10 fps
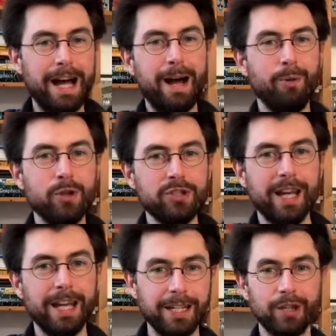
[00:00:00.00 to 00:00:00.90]
I won't
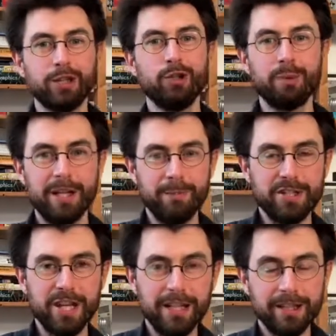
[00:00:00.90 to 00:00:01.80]
say you can do pretty much
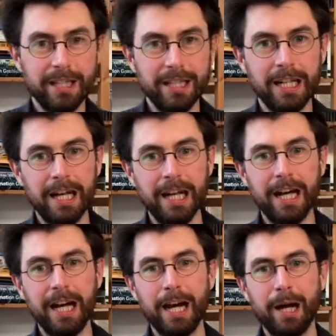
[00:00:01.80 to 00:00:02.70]
anything,
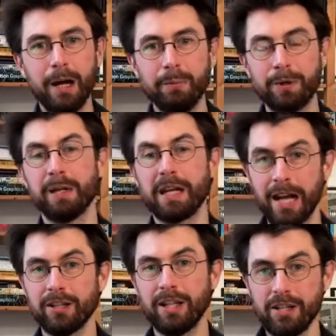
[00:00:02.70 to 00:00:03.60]
but
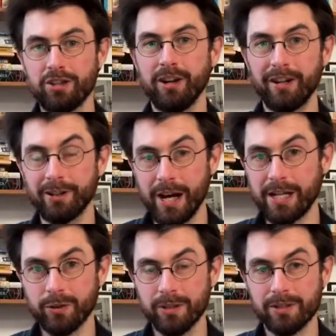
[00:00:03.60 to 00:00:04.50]
mechanical engineering
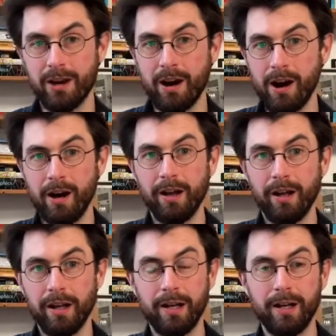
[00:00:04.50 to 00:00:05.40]
graduates are
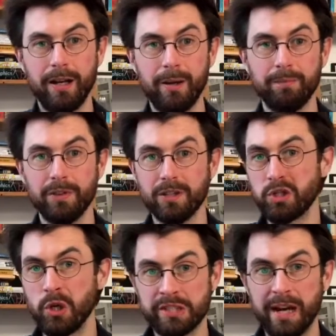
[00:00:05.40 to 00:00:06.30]

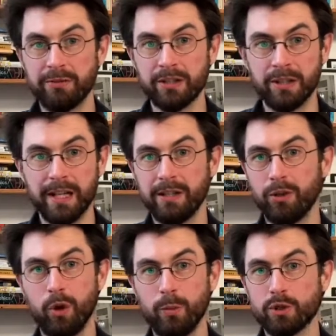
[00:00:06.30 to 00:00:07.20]
sought after in
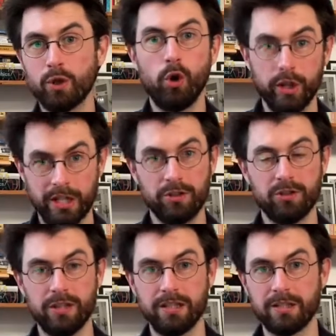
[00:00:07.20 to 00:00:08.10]
almost all
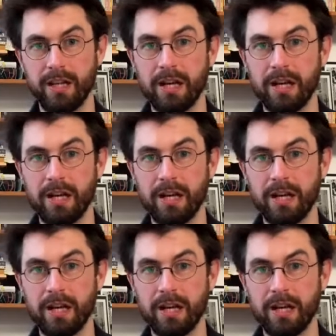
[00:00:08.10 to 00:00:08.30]
industries.